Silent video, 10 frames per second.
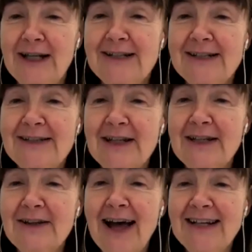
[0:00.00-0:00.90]
That
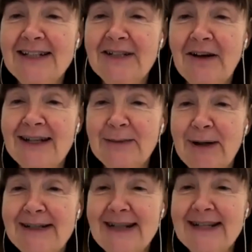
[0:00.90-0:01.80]
I had to tidy
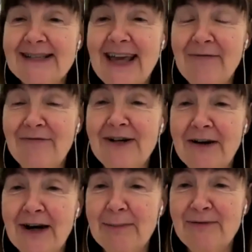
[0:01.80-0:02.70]
my desk every
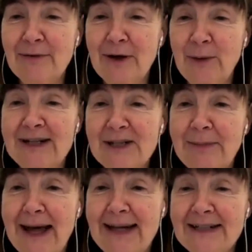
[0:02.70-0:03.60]
night before I went to
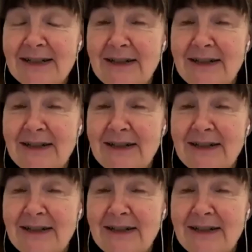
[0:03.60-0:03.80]
bed,